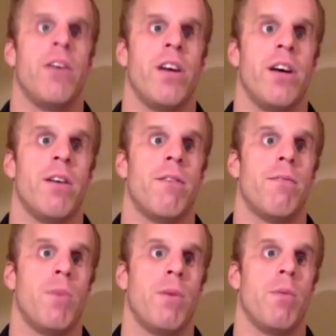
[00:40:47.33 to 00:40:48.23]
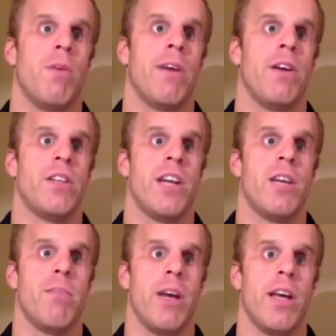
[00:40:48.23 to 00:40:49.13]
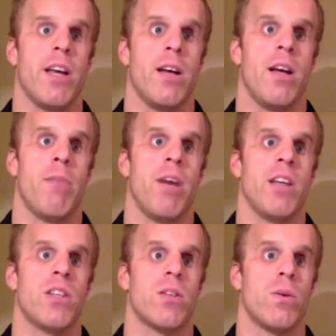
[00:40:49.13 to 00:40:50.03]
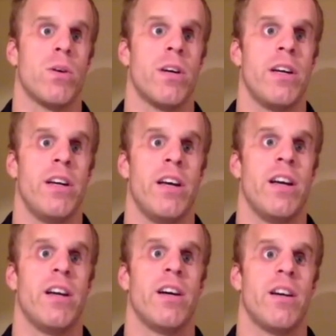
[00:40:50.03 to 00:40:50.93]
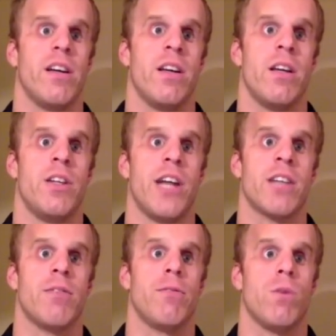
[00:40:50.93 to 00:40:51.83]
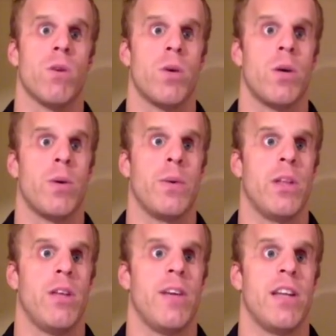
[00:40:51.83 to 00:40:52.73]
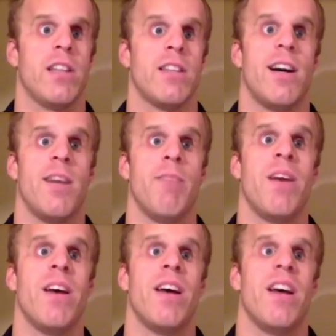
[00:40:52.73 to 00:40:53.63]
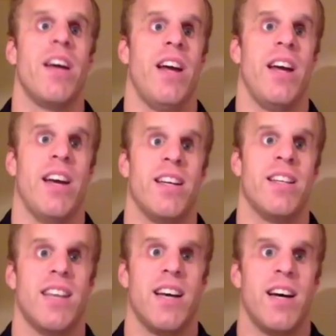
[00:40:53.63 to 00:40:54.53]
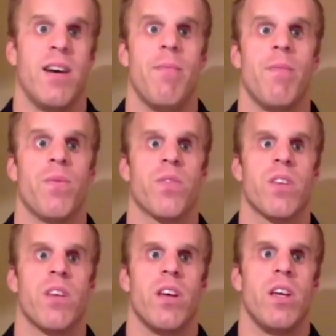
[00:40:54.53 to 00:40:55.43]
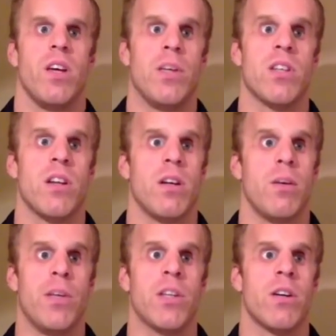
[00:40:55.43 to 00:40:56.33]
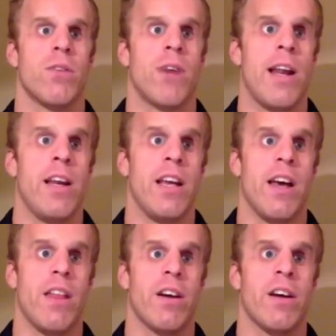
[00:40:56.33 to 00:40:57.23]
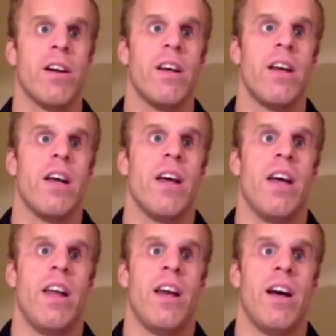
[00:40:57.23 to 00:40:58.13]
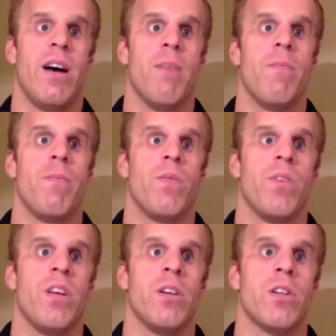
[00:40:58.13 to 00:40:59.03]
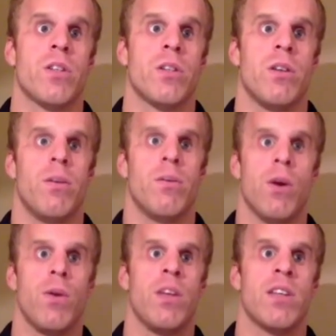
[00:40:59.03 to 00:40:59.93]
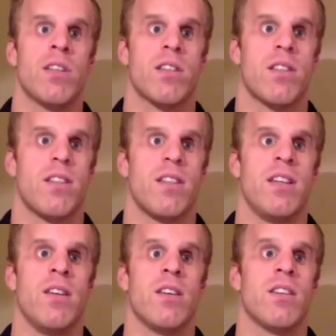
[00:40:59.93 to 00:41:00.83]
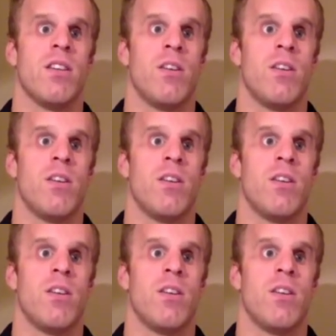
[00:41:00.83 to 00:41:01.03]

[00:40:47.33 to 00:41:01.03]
a tandem bike at a bike store in Jacksonville, Florida, where we were living at the time. And, we started riding together and, just rode this, this